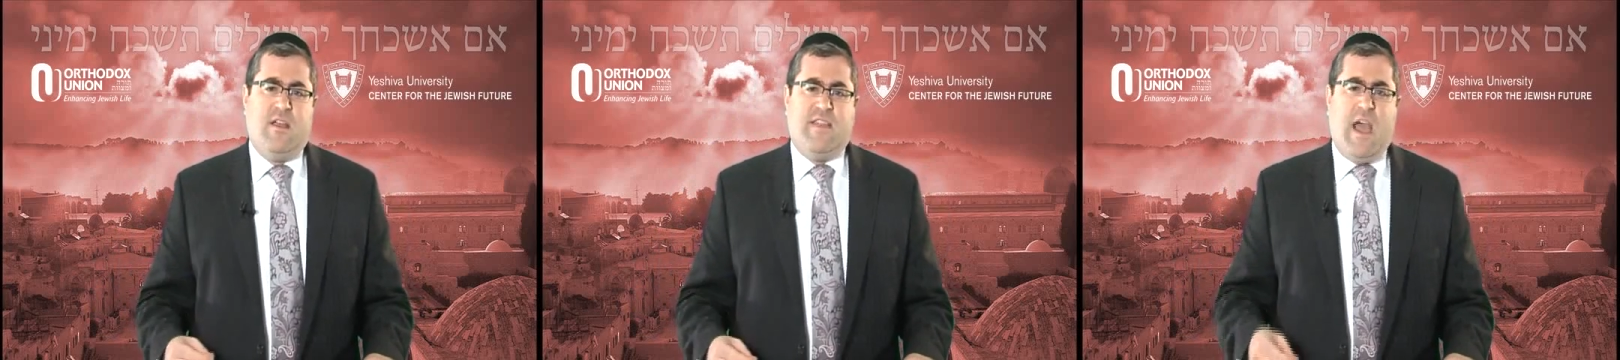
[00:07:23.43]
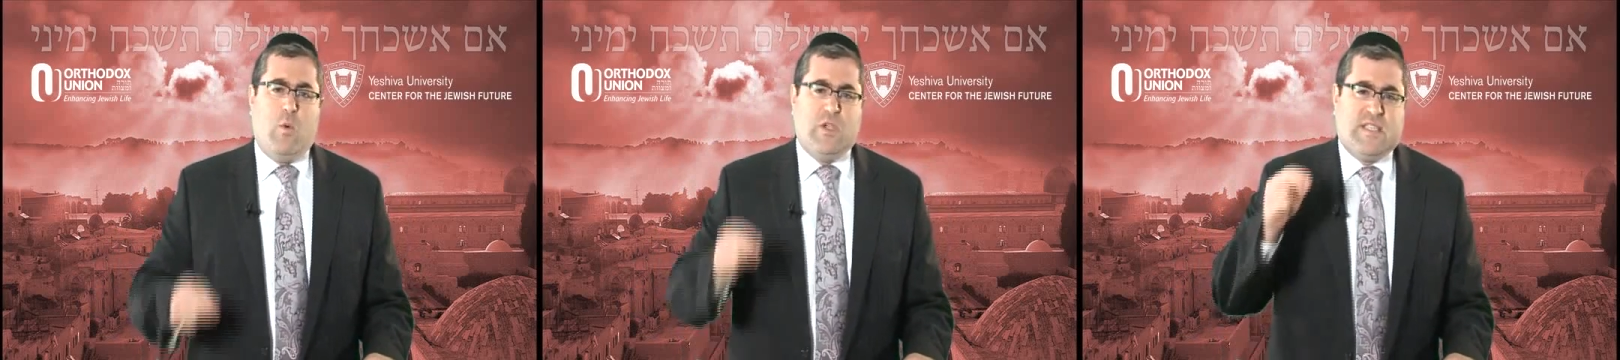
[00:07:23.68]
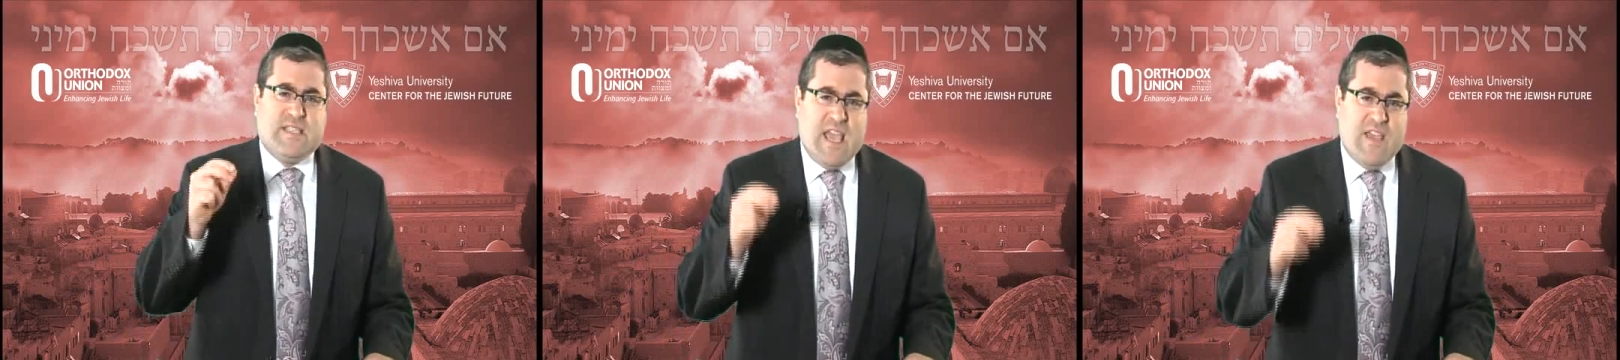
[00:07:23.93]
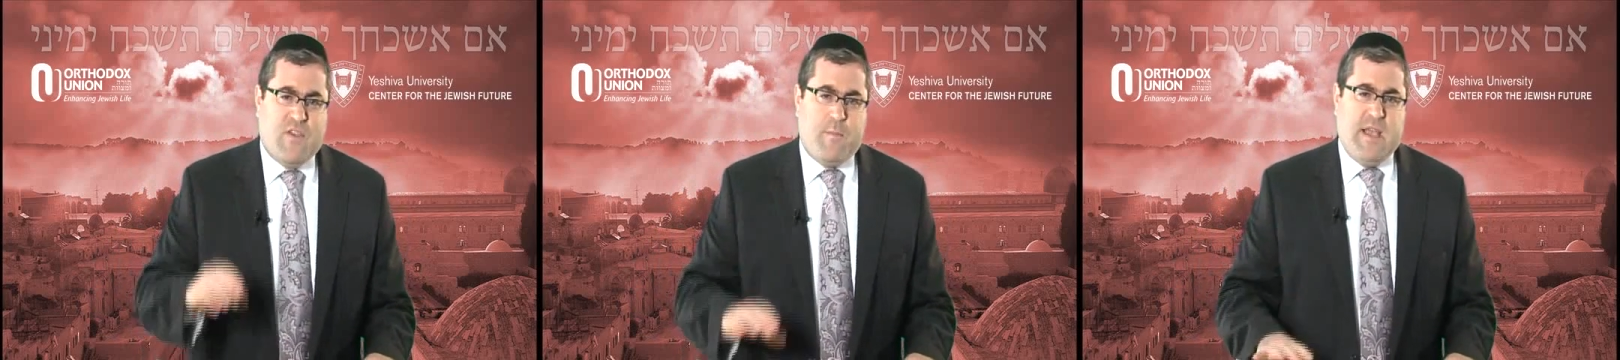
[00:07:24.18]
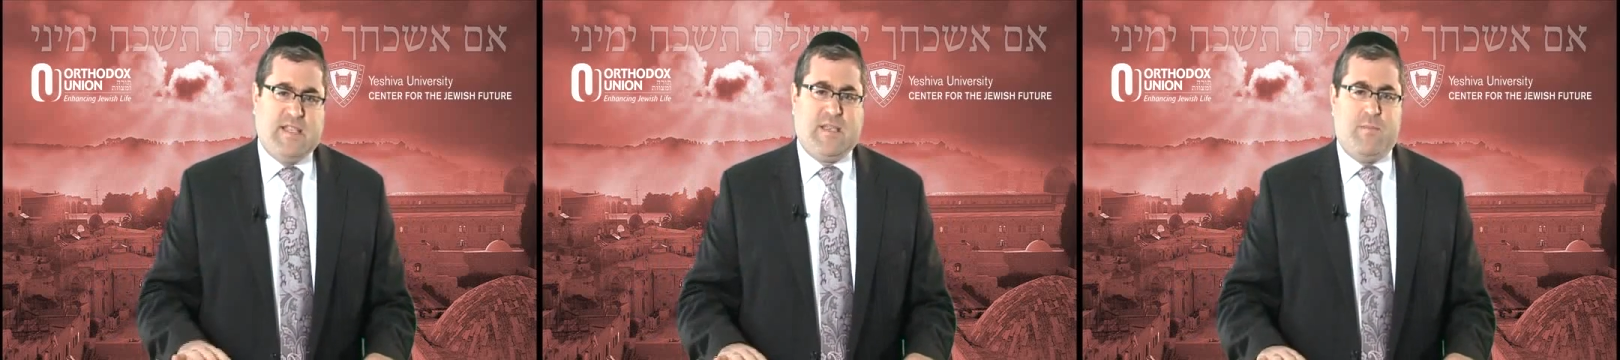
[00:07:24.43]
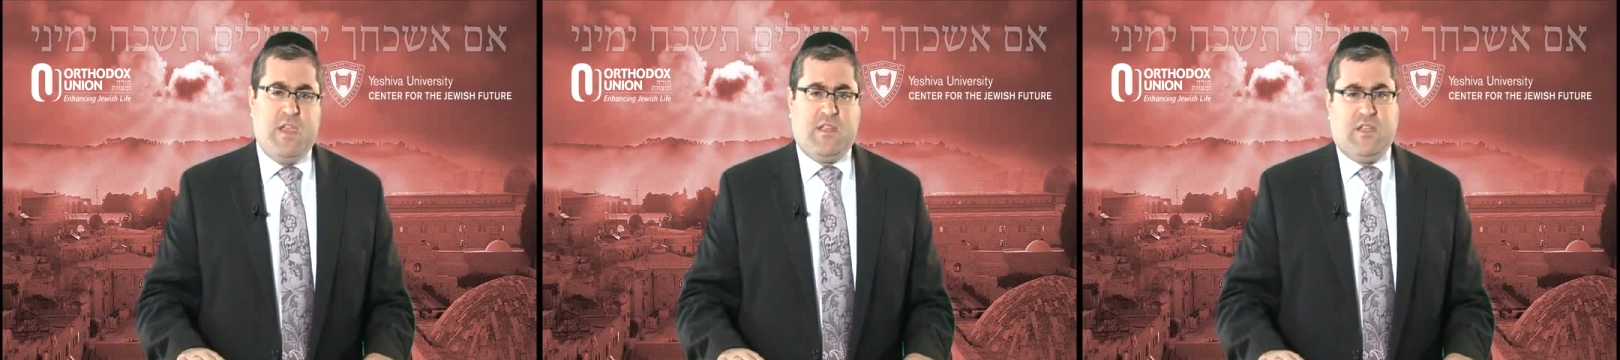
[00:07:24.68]
that would save the Beis
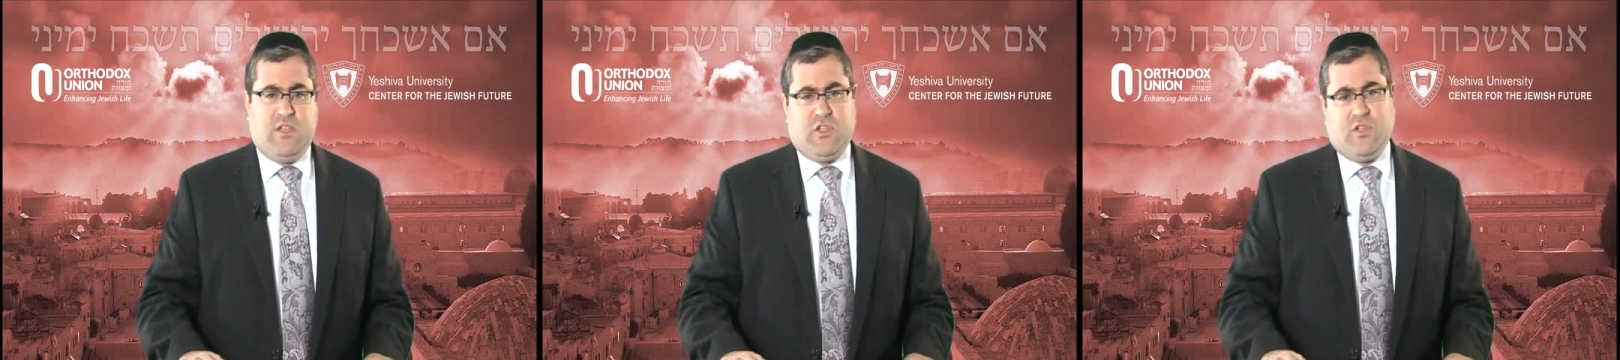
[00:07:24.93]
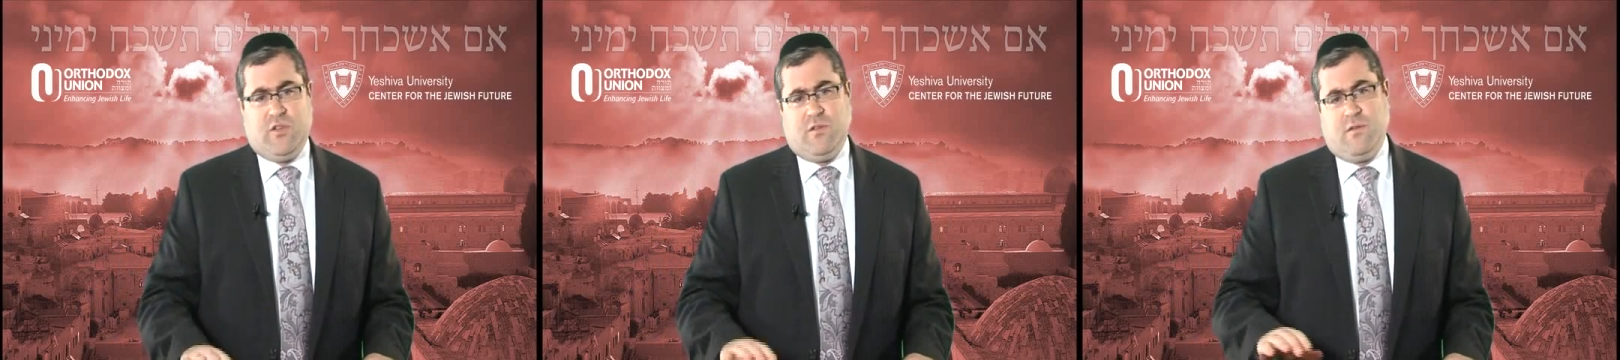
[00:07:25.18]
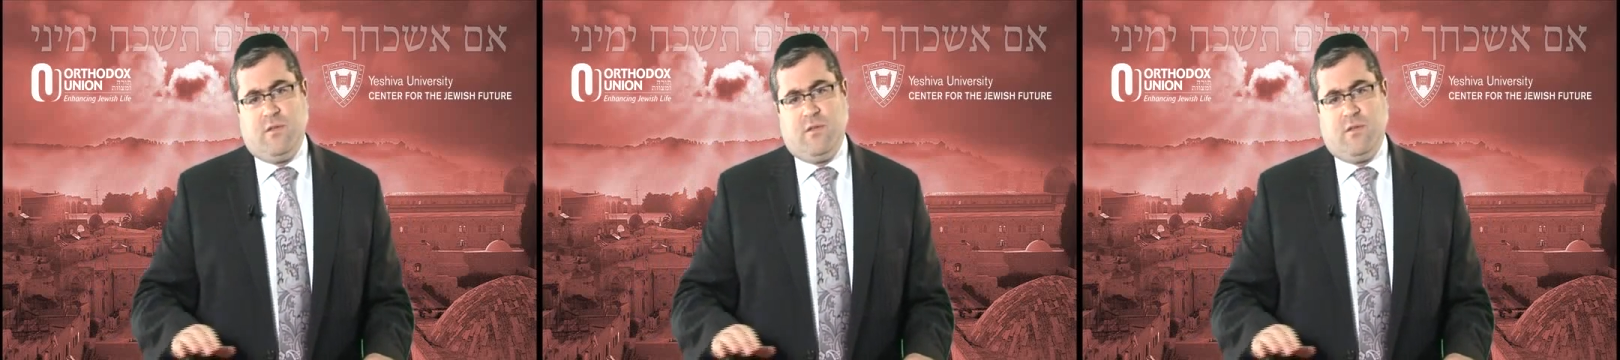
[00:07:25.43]
HaMikdash.